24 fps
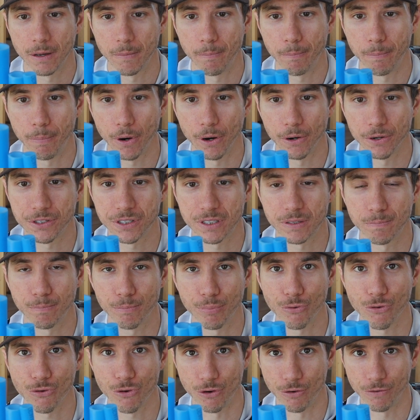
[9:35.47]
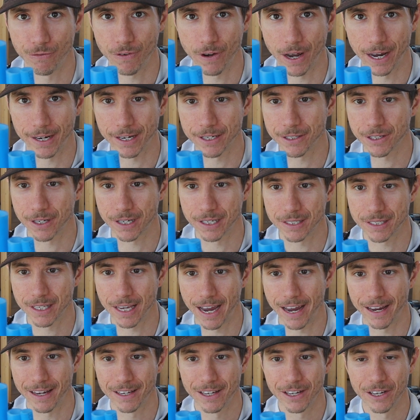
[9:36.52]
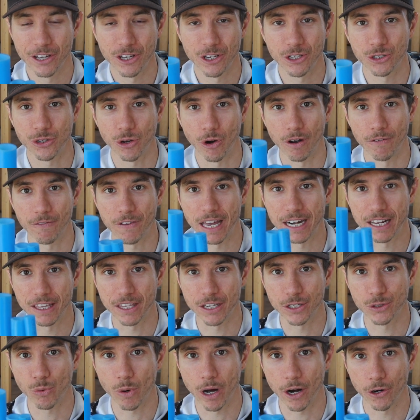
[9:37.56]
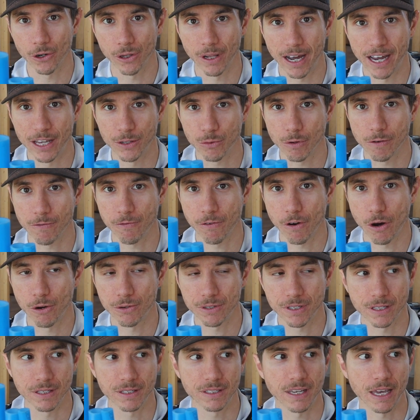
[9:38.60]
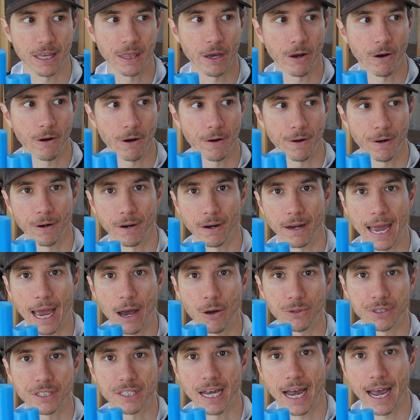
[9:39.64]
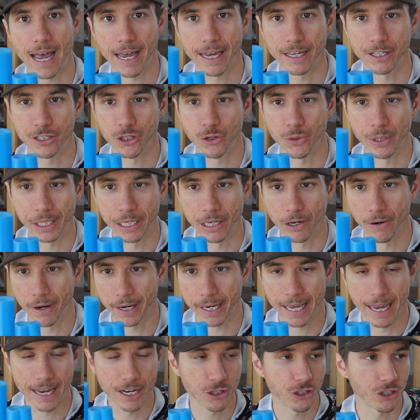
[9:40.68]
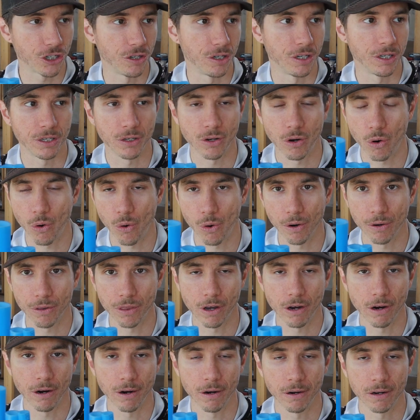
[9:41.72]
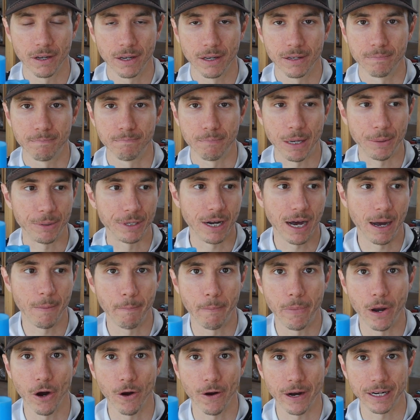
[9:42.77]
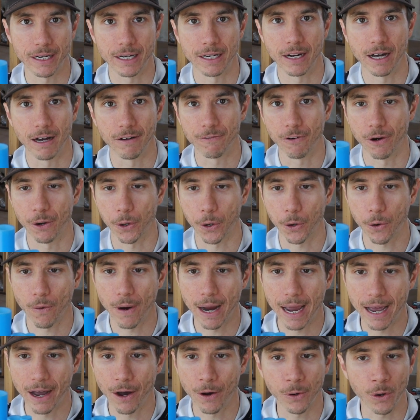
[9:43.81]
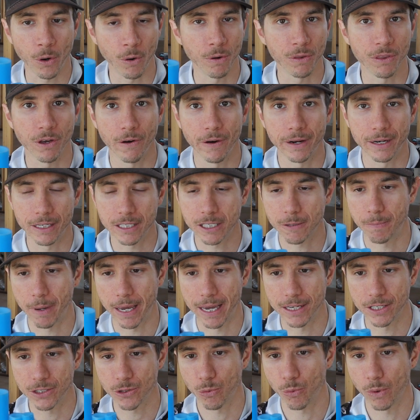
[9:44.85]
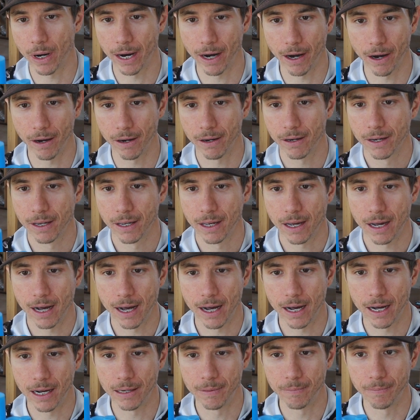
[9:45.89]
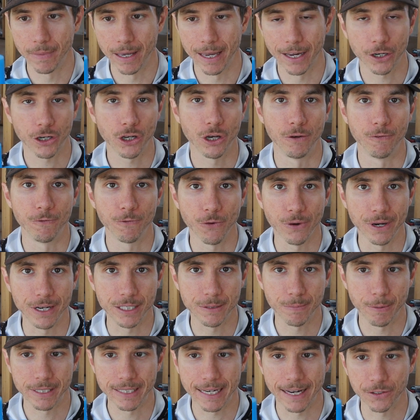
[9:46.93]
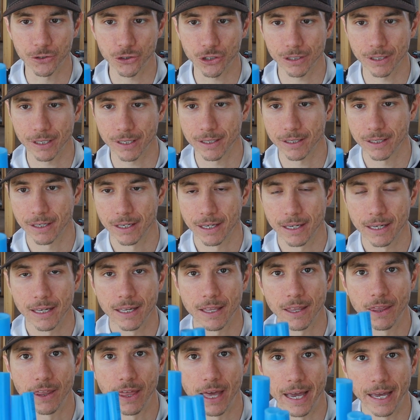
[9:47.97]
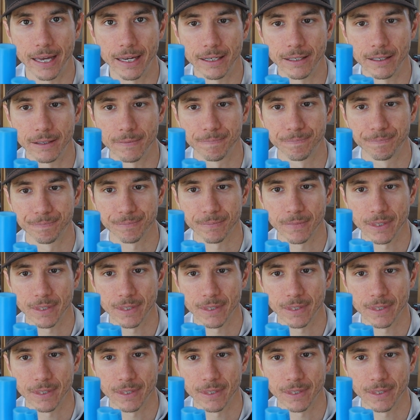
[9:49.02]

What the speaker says: burst proof, I guess you could say. So if any of these water lines were frozen, say they're outside doing irrigation, or they're maybe not buried enough underground, or they're in a space where it could freeze potentially, then